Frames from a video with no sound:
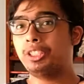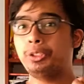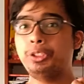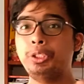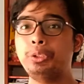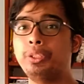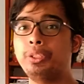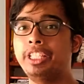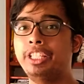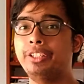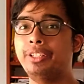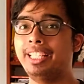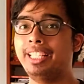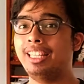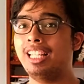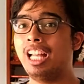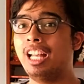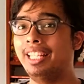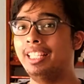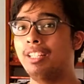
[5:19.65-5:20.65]
you could hear it a
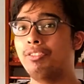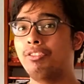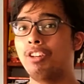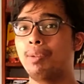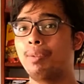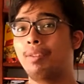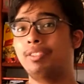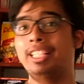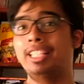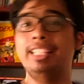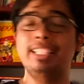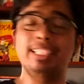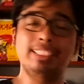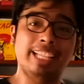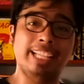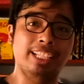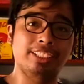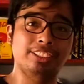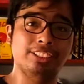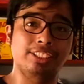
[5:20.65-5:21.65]
lot in the form of
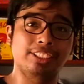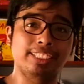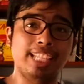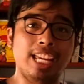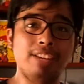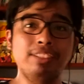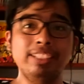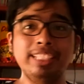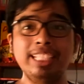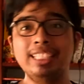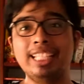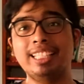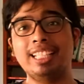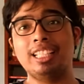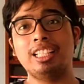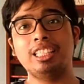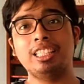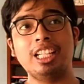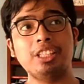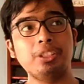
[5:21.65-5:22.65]
synthesizers. Everything
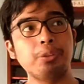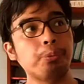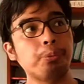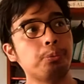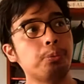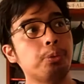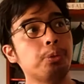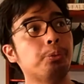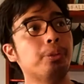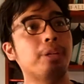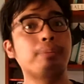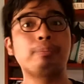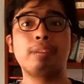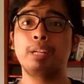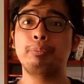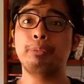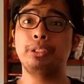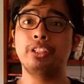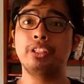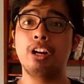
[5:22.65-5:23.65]
that would
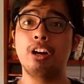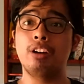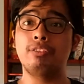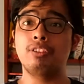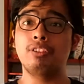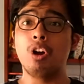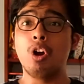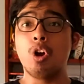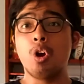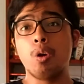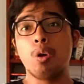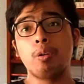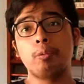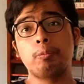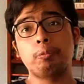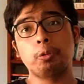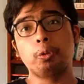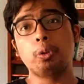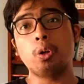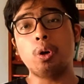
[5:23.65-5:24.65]
remind me of
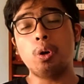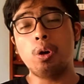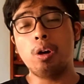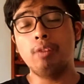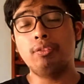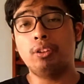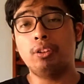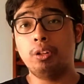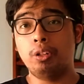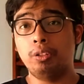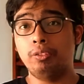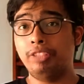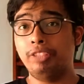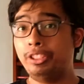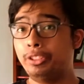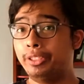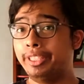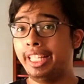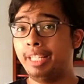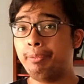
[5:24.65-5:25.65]
all
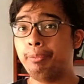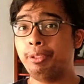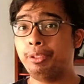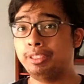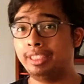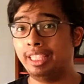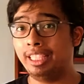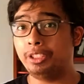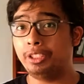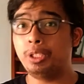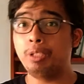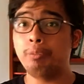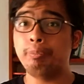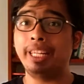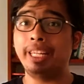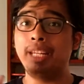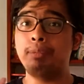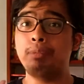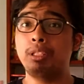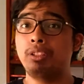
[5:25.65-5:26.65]
video game music, you'll
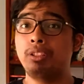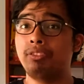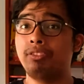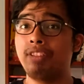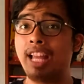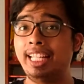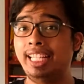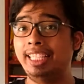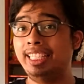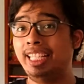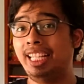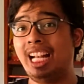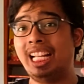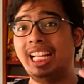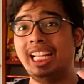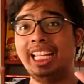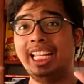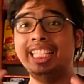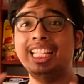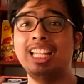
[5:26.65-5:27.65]
be able to find
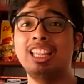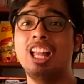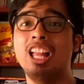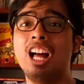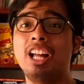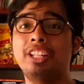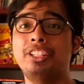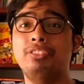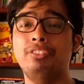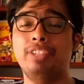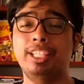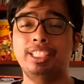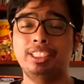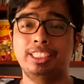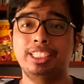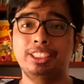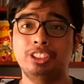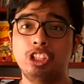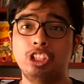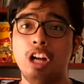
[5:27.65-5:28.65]
in a lot of his
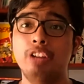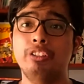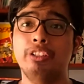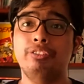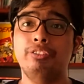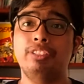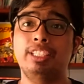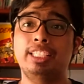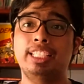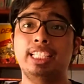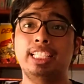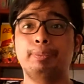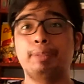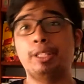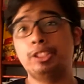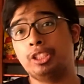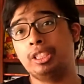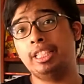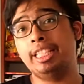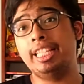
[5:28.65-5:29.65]
discography,
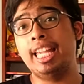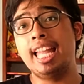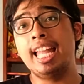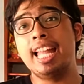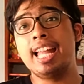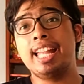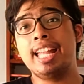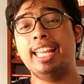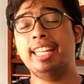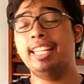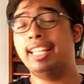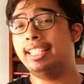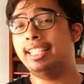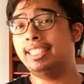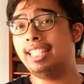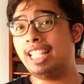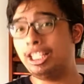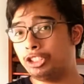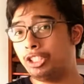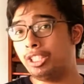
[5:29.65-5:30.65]
especially in
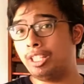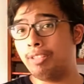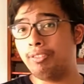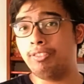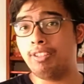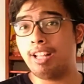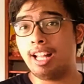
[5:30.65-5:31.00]
his national